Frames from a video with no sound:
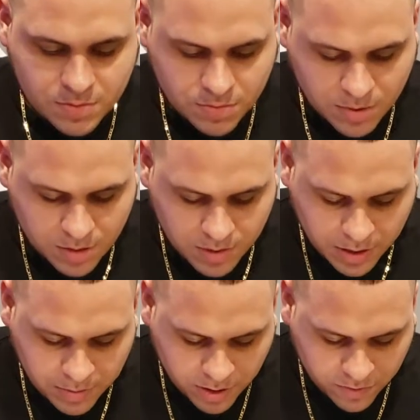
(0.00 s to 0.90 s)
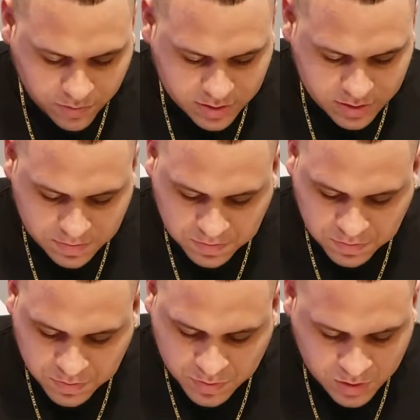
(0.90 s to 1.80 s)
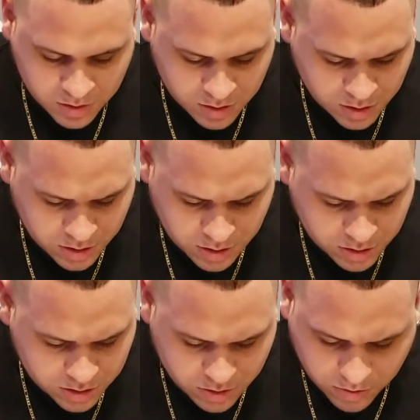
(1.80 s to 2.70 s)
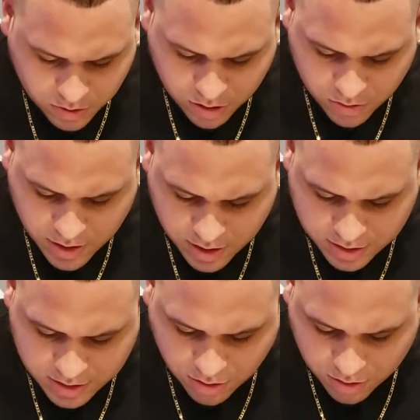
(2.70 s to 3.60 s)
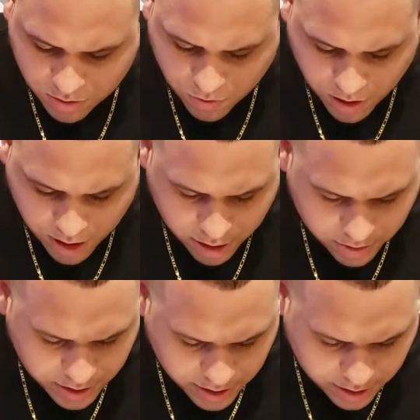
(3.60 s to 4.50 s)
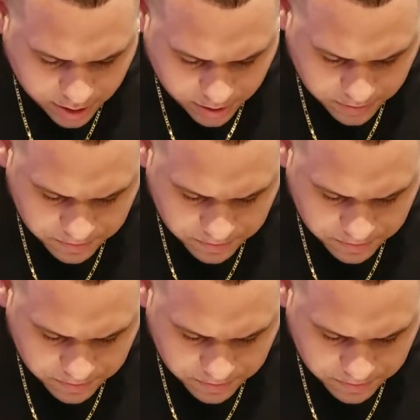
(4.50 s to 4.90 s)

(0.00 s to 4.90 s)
Maybe I'm nervous. So we'll go ahead and start the wire in there.